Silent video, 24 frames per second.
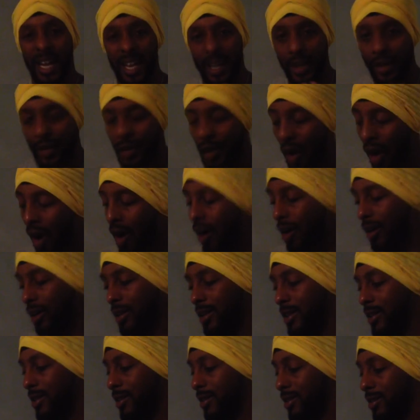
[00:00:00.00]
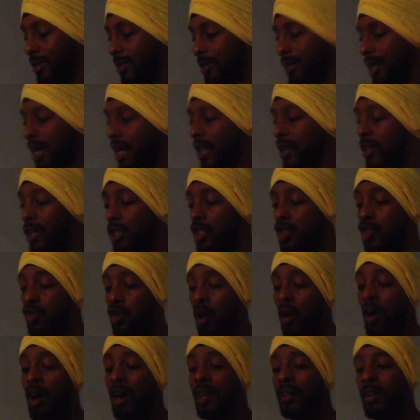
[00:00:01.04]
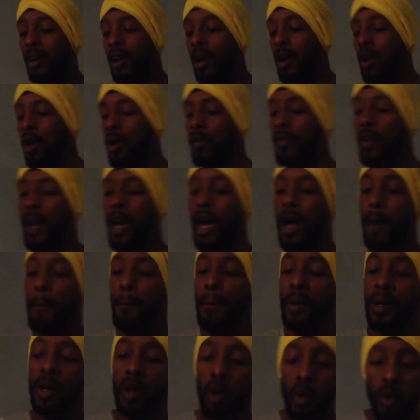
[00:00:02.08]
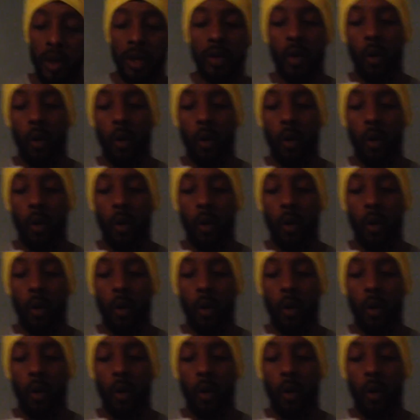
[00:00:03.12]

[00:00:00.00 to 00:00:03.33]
in darkness. Destroying the earth and polluting